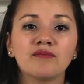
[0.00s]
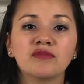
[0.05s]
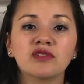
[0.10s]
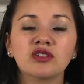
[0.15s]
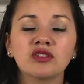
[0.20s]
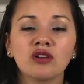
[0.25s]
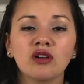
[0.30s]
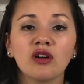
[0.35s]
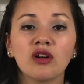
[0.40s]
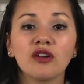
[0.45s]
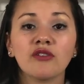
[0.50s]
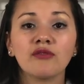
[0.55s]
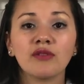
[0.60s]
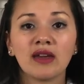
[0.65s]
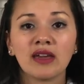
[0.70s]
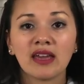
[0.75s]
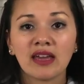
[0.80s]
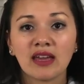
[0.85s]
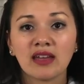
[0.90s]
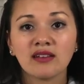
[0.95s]
So
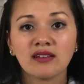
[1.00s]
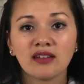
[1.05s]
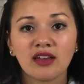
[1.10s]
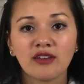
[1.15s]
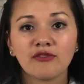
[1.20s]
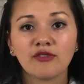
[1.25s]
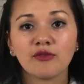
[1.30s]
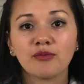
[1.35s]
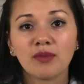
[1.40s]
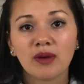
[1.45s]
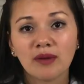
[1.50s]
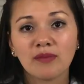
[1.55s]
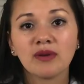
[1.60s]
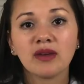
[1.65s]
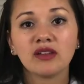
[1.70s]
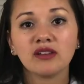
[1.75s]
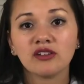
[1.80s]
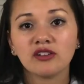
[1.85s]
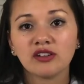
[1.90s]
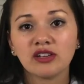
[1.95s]
again, if your
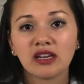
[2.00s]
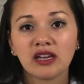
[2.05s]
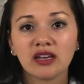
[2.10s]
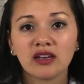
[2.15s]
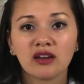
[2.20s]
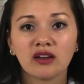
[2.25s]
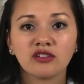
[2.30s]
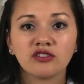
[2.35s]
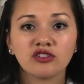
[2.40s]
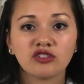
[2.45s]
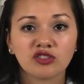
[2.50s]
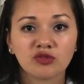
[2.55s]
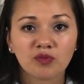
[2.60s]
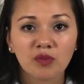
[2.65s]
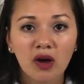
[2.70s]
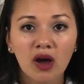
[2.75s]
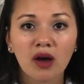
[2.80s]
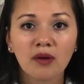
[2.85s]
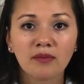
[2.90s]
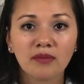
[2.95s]
baby don't eat, just
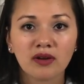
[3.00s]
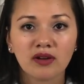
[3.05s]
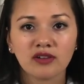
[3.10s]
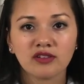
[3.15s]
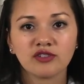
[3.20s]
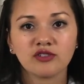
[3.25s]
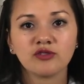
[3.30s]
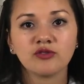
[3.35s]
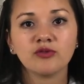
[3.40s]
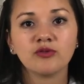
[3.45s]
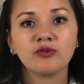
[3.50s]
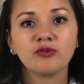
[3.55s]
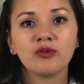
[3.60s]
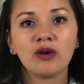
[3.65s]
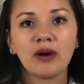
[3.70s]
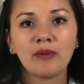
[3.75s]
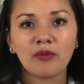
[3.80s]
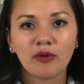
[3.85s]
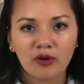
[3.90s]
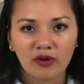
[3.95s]
pump to
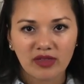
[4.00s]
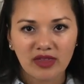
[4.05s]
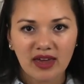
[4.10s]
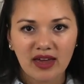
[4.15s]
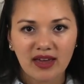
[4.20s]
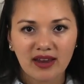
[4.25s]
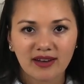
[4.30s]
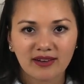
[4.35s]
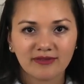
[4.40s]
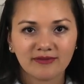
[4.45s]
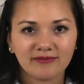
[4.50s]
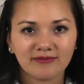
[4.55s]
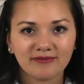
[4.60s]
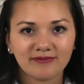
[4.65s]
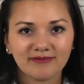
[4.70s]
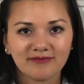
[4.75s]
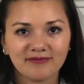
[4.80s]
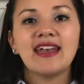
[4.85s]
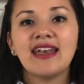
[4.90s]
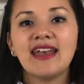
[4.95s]
avoid that.
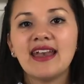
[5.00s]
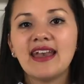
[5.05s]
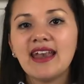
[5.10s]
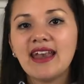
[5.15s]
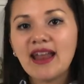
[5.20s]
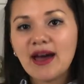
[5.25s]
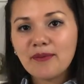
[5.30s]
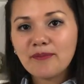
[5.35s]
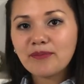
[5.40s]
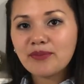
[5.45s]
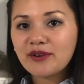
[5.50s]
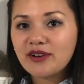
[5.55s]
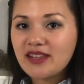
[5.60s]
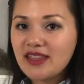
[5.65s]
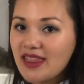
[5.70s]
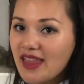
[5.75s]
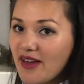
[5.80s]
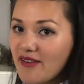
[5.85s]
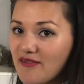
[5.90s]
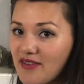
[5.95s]
Number
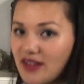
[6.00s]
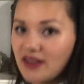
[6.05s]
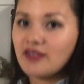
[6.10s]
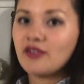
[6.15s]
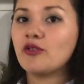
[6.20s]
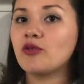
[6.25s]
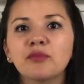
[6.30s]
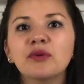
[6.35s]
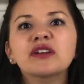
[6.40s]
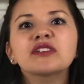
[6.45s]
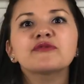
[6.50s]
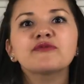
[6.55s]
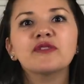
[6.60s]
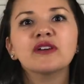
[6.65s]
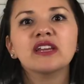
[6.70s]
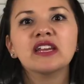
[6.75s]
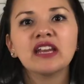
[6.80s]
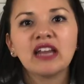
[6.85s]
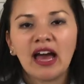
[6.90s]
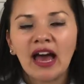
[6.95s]
11,
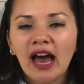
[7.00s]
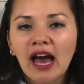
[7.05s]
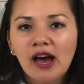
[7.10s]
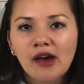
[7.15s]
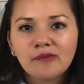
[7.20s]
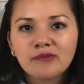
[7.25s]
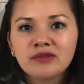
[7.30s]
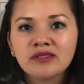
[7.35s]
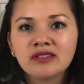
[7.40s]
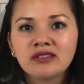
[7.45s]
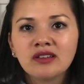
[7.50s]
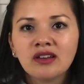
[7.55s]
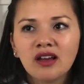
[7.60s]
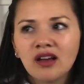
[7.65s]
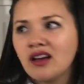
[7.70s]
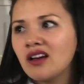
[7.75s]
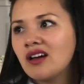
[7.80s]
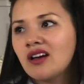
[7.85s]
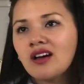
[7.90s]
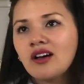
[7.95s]
breastfeeding apps.
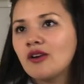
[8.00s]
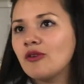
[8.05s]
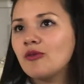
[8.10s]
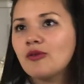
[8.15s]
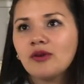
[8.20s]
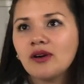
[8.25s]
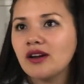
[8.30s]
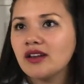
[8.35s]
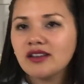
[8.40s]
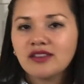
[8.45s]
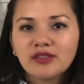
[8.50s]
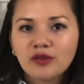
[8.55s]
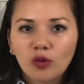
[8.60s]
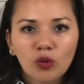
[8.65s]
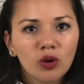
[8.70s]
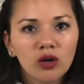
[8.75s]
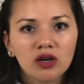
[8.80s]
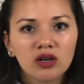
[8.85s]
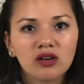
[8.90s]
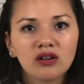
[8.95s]
What in the
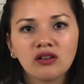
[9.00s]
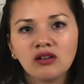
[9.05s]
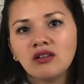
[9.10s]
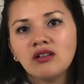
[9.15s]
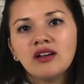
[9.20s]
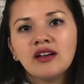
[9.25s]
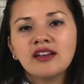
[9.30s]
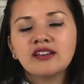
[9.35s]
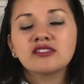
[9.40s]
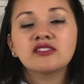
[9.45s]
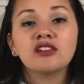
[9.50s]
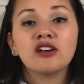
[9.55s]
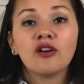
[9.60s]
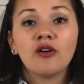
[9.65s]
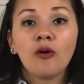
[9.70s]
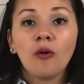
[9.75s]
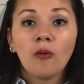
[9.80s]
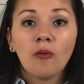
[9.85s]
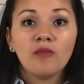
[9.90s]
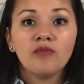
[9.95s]
world?
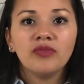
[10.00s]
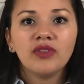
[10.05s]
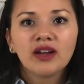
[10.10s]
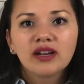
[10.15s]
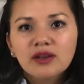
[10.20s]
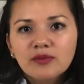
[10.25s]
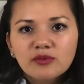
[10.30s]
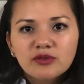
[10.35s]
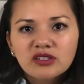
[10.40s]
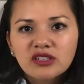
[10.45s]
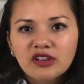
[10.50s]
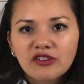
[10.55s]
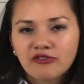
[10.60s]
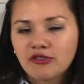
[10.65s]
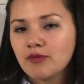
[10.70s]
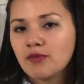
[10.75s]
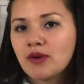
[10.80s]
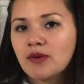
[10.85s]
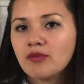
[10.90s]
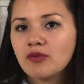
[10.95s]
So 90% of
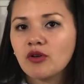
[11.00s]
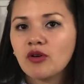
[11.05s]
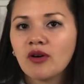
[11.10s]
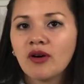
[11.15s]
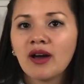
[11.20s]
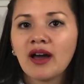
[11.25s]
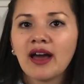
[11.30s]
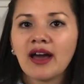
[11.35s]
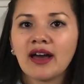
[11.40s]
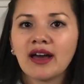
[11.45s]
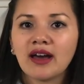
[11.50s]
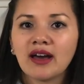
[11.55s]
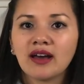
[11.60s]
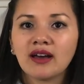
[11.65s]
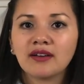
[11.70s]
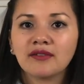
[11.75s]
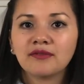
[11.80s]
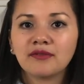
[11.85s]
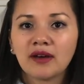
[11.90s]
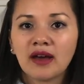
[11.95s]
the people
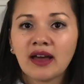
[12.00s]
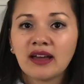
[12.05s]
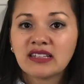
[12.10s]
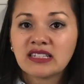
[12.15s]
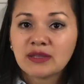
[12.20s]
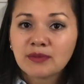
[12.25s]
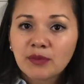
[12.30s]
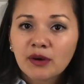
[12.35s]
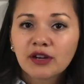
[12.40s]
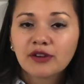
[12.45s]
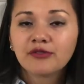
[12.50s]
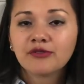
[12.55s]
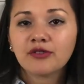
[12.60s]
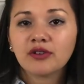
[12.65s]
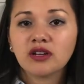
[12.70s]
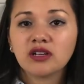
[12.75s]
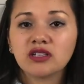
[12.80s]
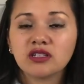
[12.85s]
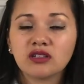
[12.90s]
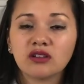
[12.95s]
have a
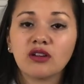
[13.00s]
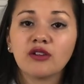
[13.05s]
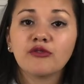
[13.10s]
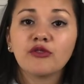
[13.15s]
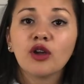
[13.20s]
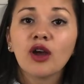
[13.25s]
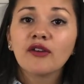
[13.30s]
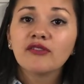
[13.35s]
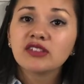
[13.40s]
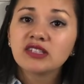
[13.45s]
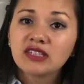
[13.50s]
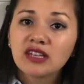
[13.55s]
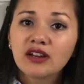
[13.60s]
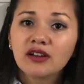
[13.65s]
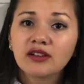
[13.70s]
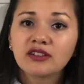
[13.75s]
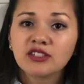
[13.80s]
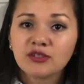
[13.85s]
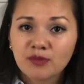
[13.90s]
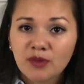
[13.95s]
smartphone. So if you have
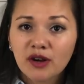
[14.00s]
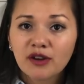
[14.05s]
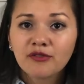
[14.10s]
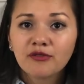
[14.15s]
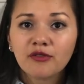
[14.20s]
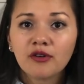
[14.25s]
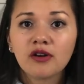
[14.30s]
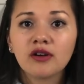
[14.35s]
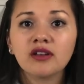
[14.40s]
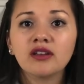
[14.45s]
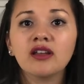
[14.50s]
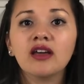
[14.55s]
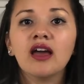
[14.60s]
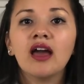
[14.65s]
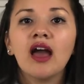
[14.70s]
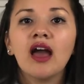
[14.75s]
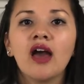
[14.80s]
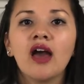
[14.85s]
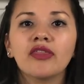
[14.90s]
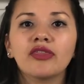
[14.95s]
a smartphone,
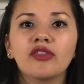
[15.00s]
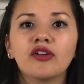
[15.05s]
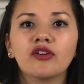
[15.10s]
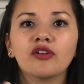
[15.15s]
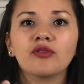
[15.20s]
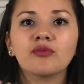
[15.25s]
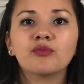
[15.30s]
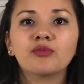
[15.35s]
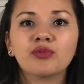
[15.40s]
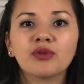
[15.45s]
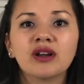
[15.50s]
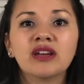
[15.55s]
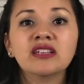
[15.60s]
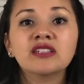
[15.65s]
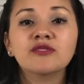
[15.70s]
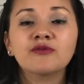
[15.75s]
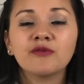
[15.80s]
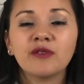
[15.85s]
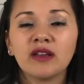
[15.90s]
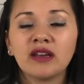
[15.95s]
there are
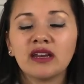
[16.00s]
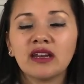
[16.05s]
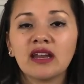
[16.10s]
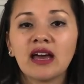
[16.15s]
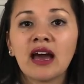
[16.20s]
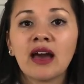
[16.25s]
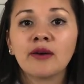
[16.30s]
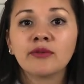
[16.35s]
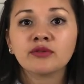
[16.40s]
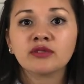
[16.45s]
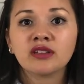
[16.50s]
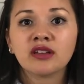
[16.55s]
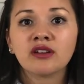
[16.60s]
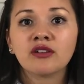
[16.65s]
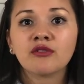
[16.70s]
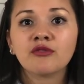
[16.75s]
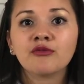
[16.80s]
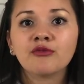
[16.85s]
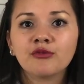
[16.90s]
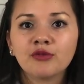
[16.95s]
breastfeeding apps that
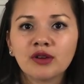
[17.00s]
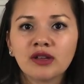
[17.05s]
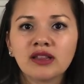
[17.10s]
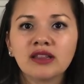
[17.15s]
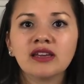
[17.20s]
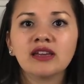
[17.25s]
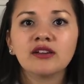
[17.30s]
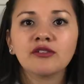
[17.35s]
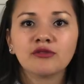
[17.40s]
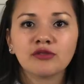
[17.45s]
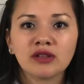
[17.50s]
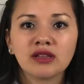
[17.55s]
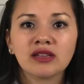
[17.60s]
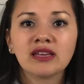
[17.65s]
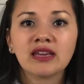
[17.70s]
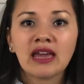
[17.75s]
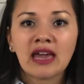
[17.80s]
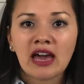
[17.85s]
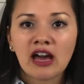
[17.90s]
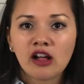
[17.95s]
are
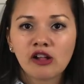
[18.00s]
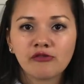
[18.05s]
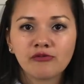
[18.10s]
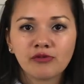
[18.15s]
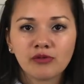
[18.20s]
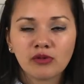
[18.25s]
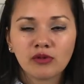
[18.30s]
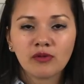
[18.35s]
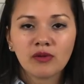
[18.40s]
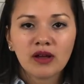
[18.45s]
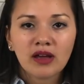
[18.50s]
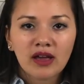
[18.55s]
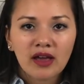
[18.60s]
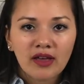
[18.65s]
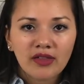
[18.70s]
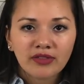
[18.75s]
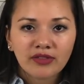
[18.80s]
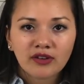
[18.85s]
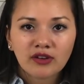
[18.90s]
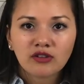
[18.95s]
really helpful.
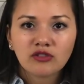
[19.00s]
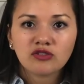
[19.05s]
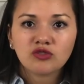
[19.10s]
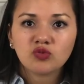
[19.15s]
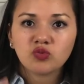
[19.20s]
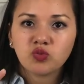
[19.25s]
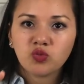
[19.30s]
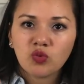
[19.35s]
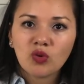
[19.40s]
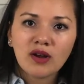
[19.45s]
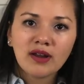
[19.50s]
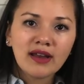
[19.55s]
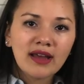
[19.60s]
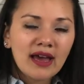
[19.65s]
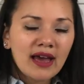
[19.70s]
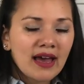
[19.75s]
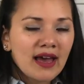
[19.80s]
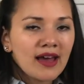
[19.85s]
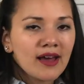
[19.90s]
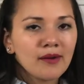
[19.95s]
There's one
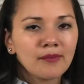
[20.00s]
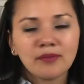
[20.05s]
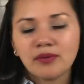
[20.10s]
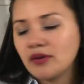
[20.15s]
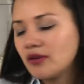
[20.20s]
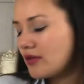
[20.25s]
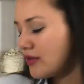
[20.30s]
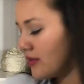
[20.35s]
app